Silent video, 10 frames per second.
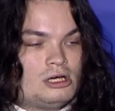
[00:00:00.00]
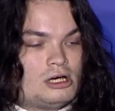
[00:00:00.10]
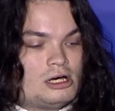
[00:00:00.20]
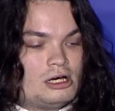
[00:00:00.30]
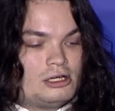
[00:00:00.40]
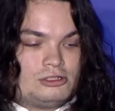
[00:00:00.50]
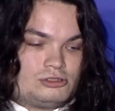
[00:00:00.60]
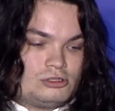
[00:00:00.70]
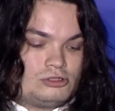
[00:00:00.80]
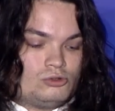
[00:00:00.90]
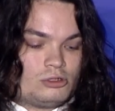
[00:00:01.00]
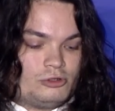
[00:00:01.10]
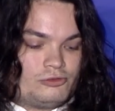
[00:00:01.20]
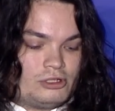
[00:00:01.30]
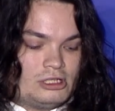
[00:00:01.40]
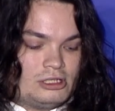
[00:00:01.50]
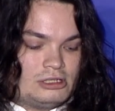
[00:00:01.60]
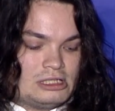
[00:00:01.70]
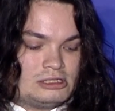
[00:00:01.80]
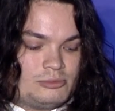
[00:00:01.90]
It's normal for
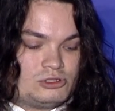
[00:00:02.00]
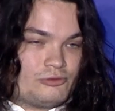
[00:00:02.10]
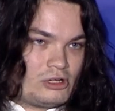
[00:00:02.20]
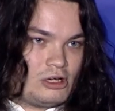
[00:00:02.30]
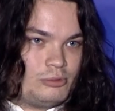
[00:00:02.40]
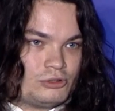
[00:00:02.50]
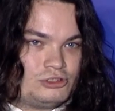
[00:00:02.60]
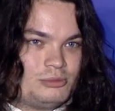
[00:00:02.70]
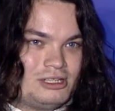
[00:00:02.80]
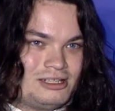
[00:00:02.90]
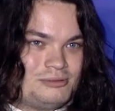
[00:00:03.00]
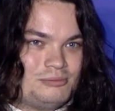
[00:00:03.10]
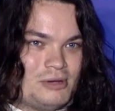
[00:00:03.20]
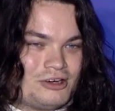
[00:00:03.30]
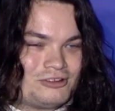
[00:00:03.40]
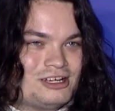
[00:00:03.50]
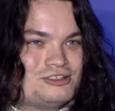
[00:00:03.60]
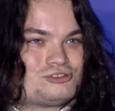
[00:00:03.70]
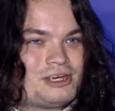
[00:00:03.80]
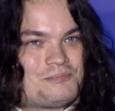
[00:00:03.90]
that type of stuff for airports to be in a modern
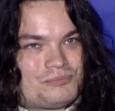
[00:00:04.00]
country.